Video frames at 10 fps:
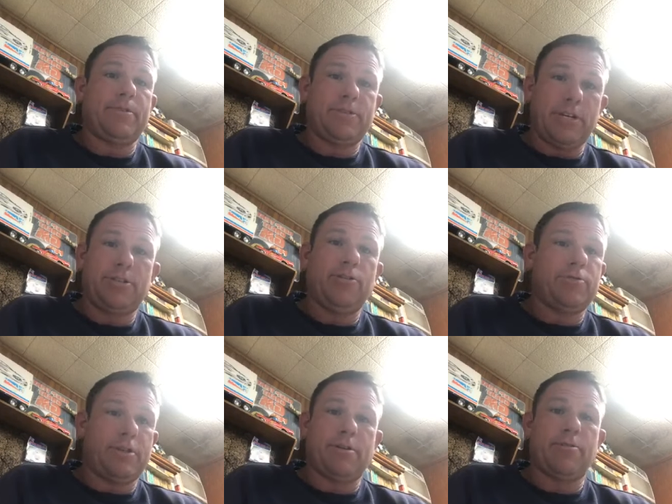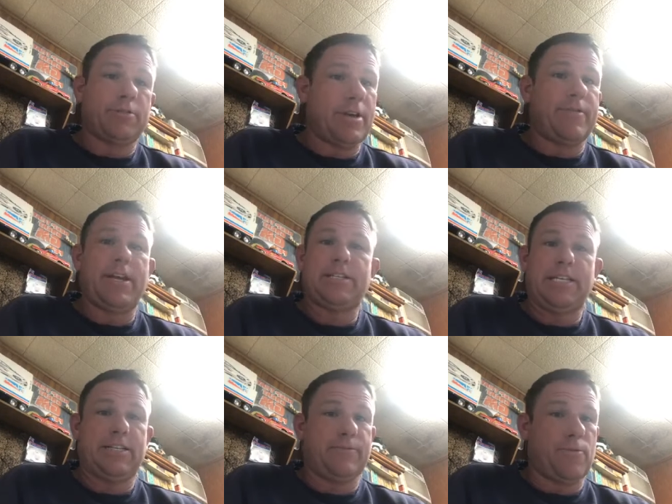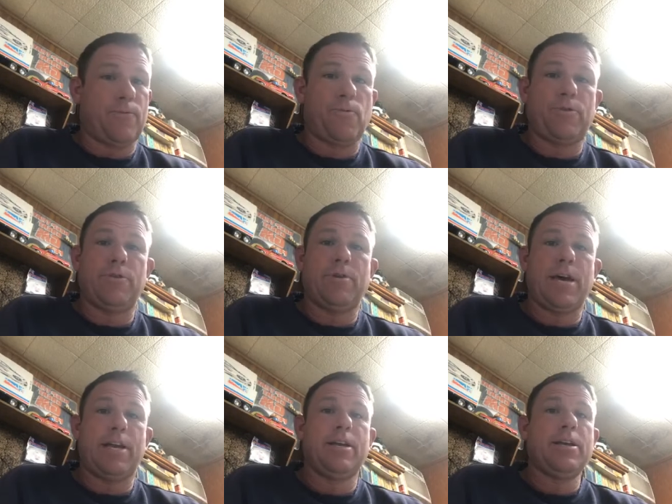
620-786-4428.